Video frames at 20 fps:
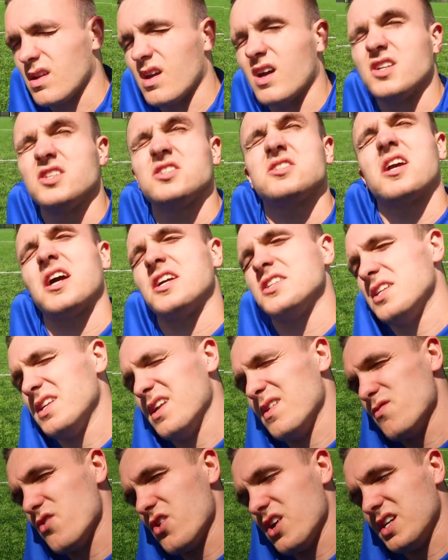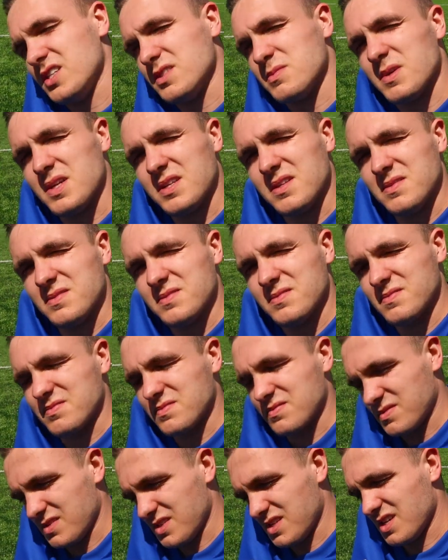Uh, just catching them rays, mate. Catching the
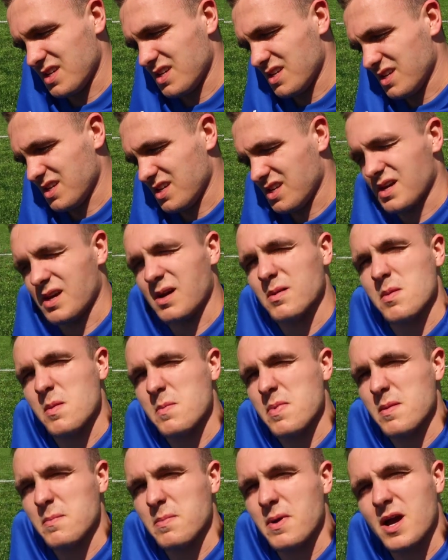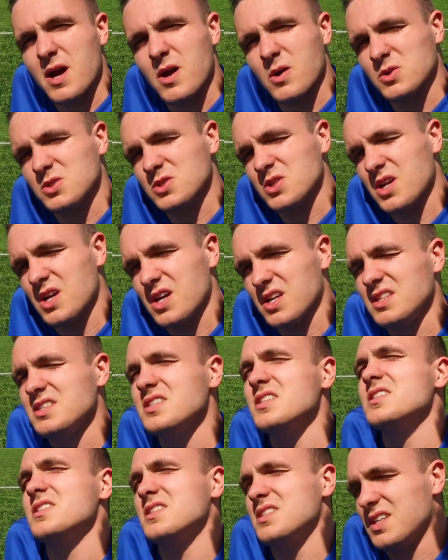rays and that. Yeah, I'm a bit pale, so
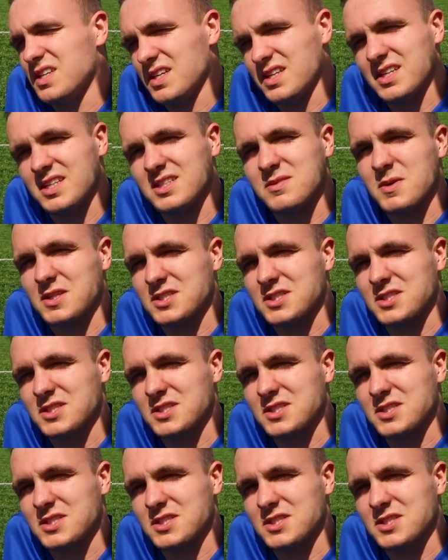it's